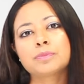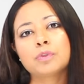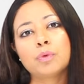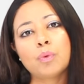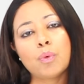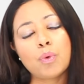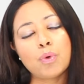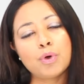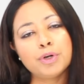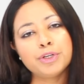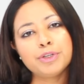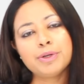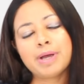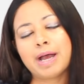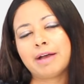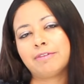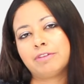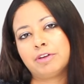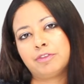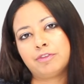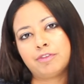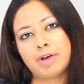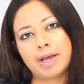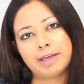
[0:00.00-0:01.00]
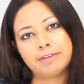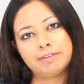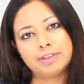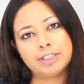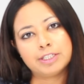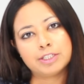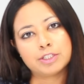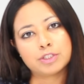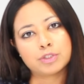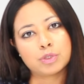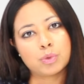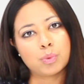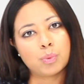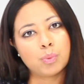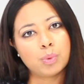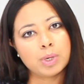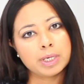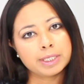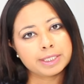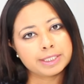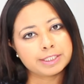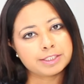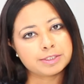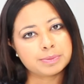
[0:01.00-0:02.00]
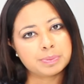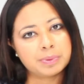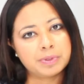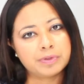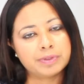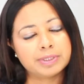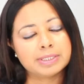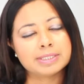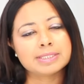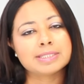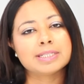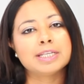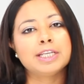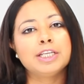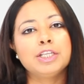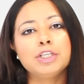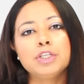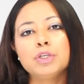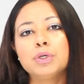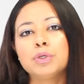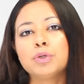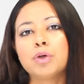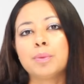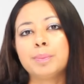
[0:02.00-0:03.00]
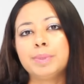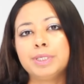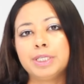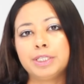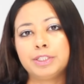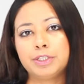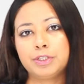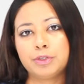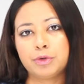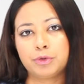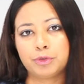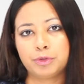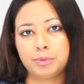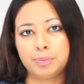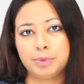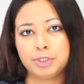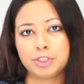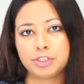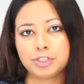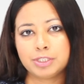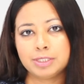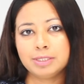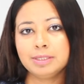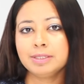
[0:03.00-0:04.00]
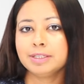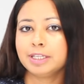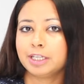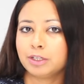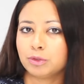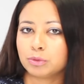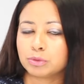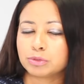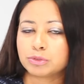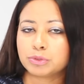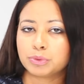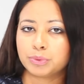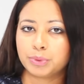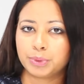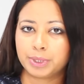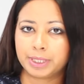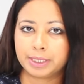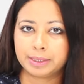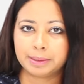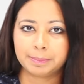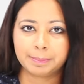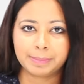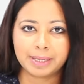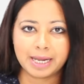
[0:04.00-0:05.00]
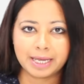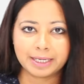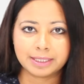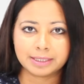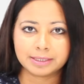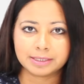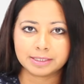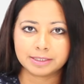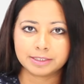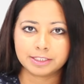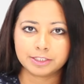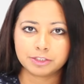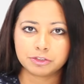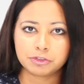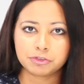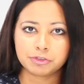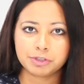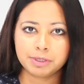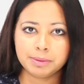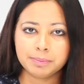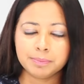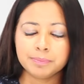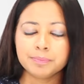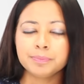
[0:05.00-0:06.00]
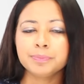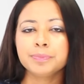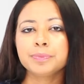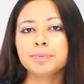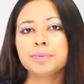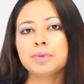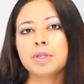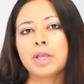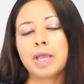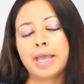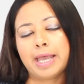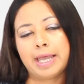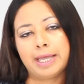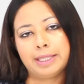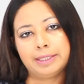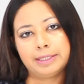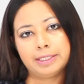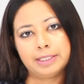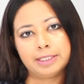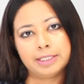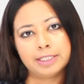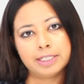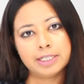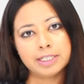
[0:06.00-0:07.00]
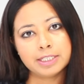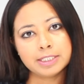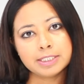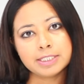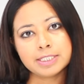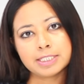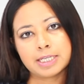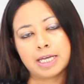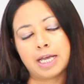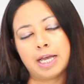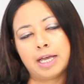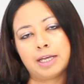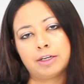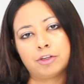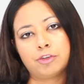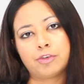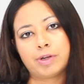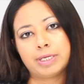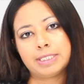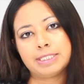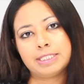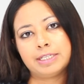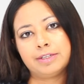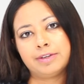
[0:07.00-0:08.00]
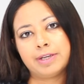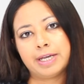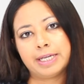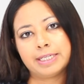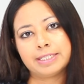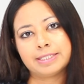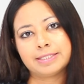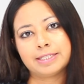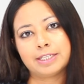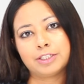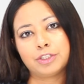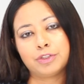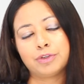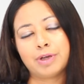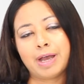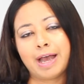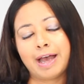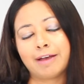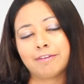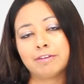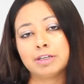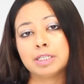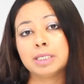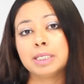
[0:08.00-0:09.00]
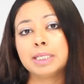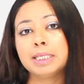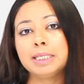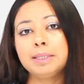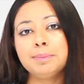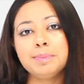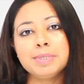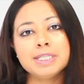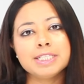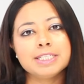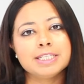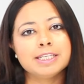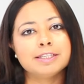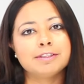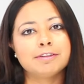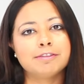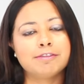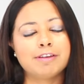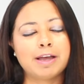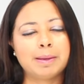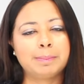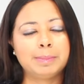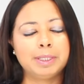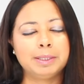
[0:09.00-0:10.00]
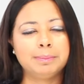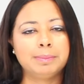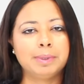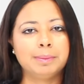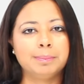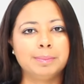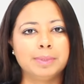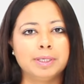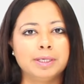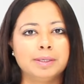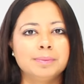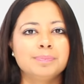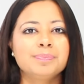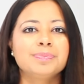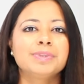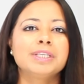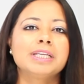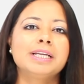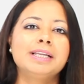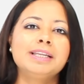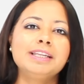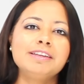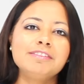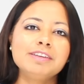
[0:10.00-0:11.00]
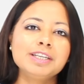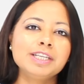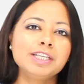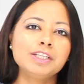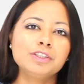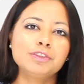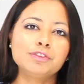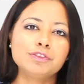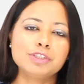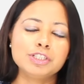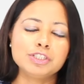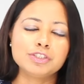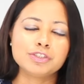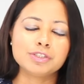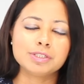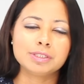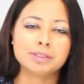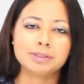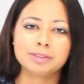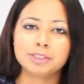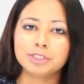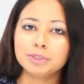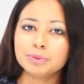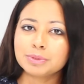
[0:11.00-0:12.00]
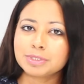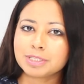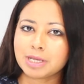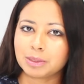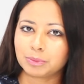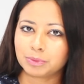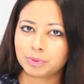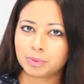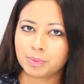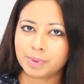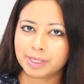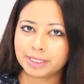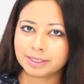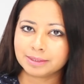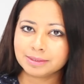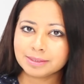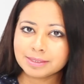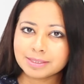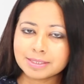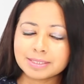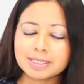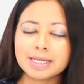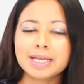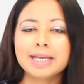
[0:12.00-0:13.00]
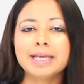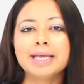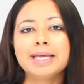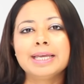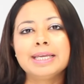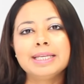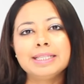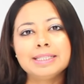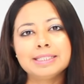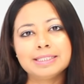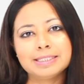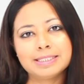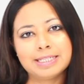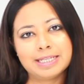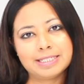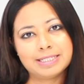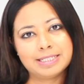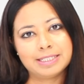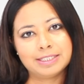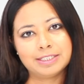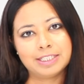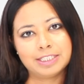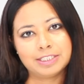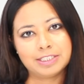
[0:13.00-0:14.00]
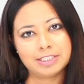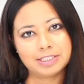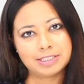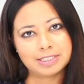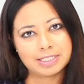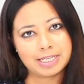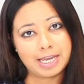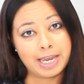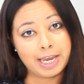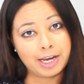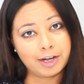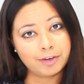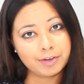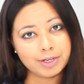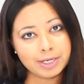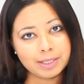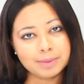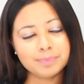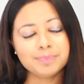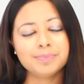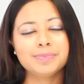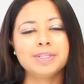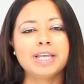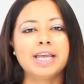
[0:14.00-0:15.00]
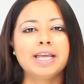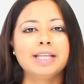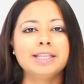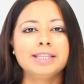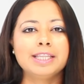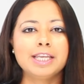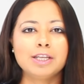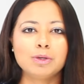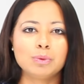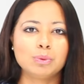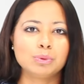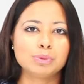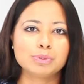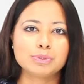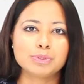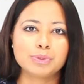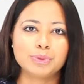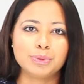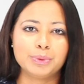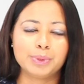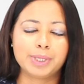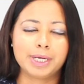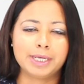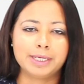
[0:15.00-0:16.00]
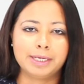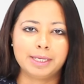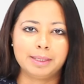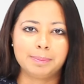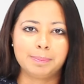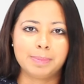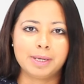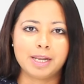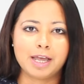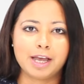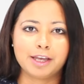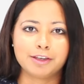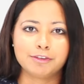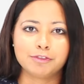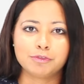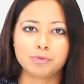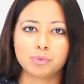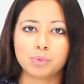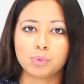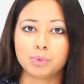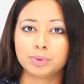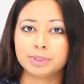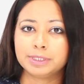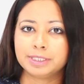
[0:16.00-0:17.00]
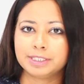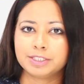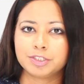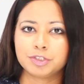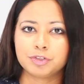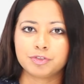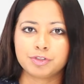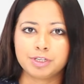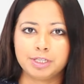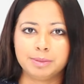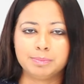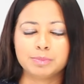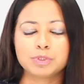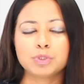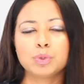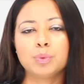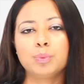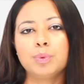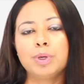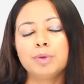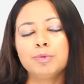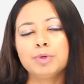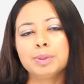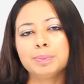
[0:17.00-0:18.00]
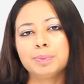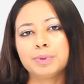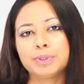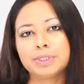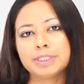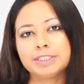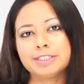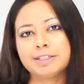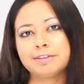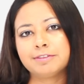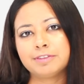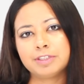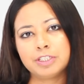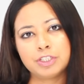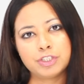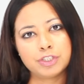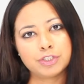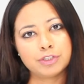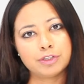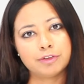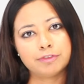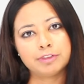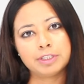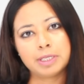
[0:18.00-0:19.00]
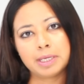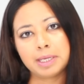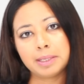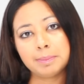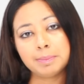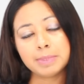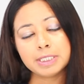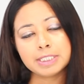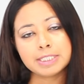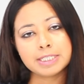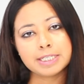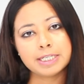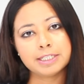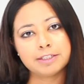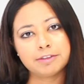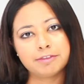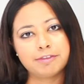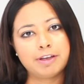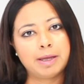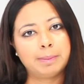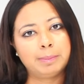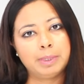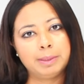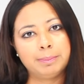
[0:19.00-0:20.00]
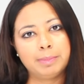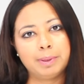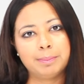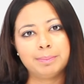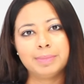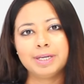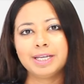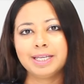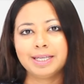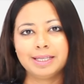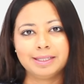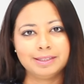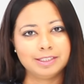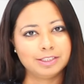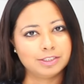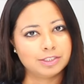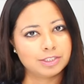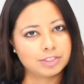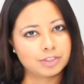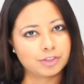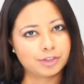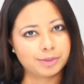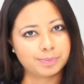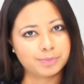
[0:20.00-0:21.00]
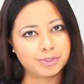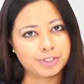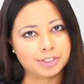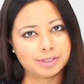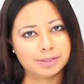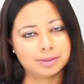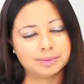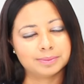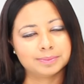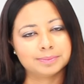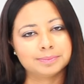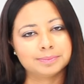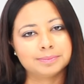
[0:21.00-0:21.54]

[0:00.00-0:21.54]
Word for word: or you have a 5 years work experience in your nominated occupation then also you can apply under this stream and the third uh, criteria is that you have an immediate family member living in regional New South Wales in the designated area and then also you can apply for this stream. So we will put the definition of the immediate family member in the description.